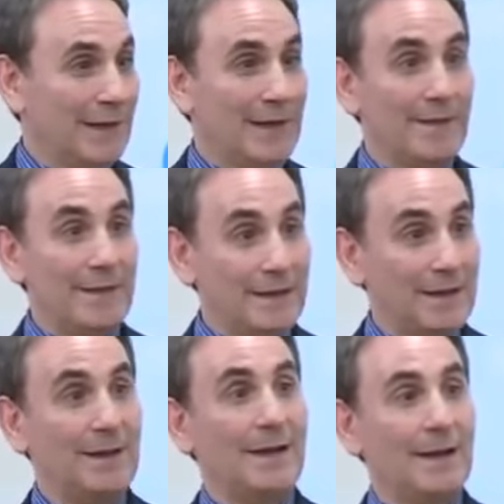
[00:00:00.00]
in
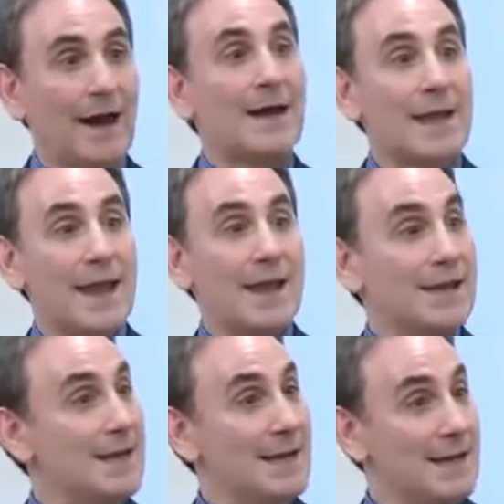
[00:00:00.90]
the
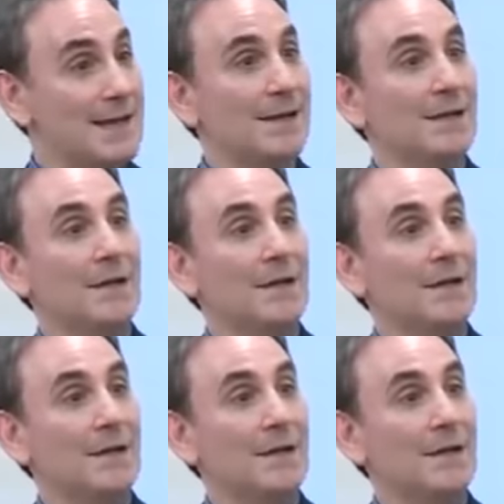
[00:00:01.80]
IAEA,